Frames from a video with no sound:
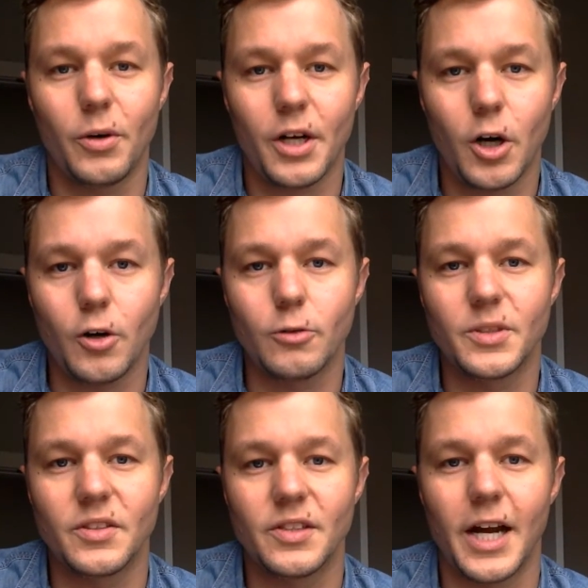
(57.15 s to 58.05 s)
into
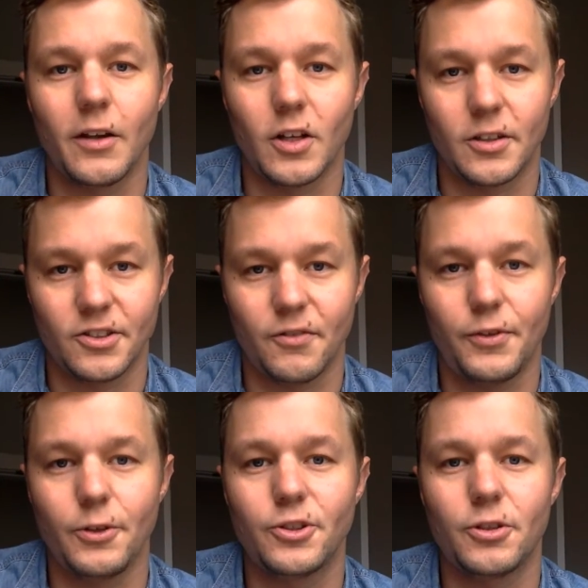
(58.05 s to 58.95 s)
homes and say, hey, look, there's a
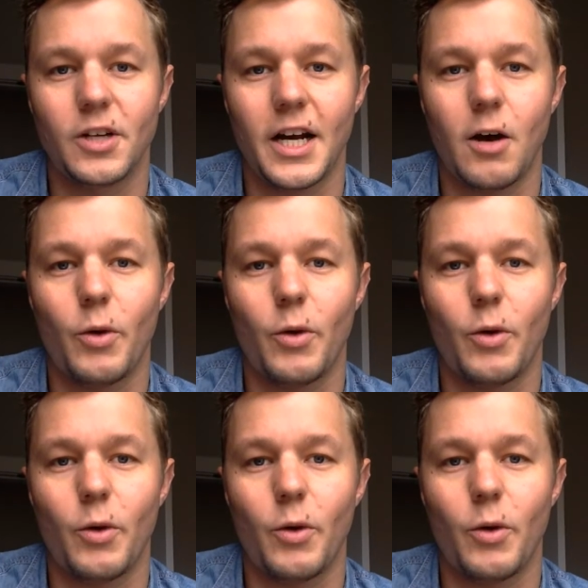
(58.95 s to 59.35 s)
future now.